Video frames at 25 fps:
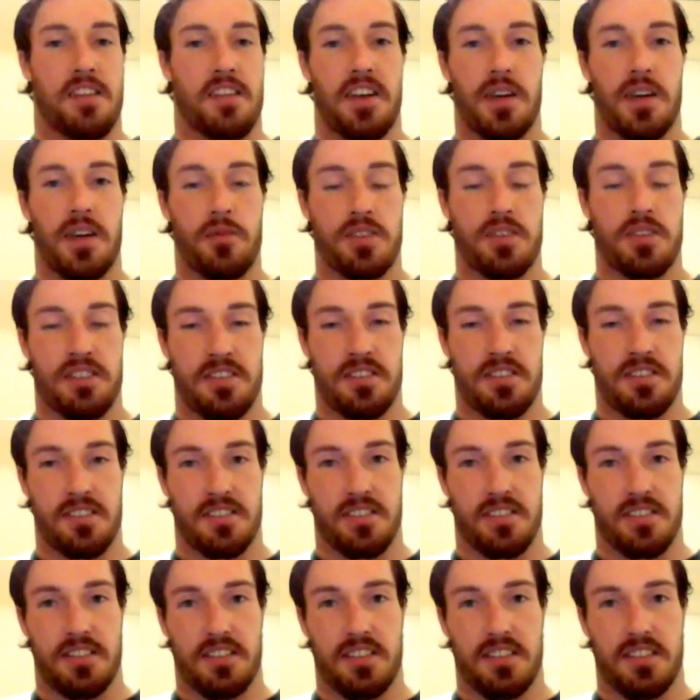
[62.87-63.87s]
I think it
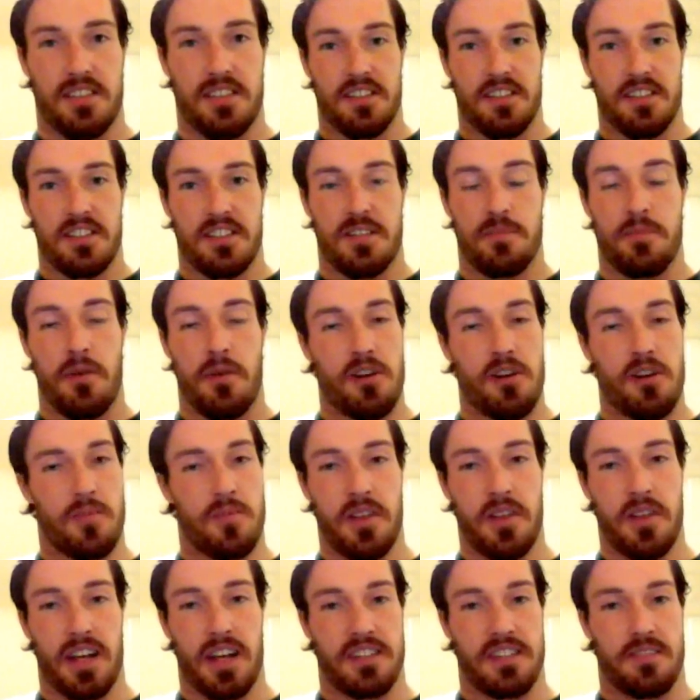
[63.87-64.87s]
was supposed to
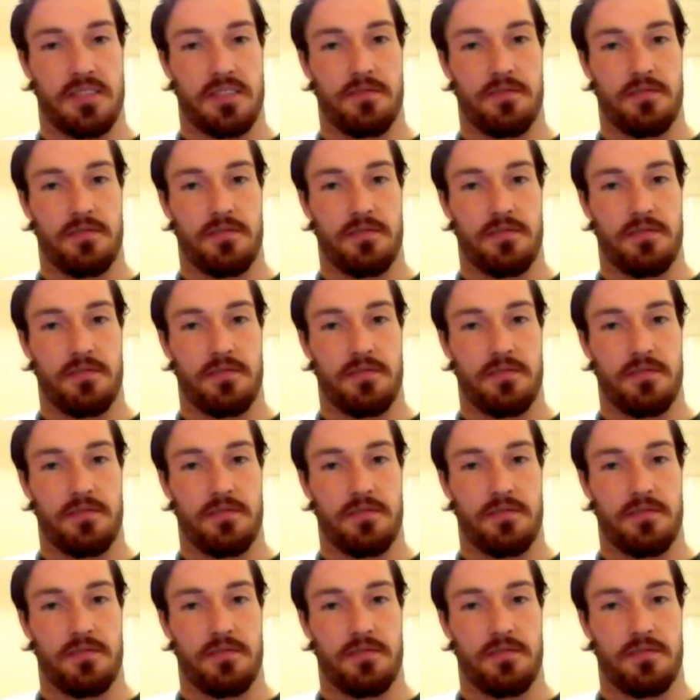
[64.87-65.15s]
be like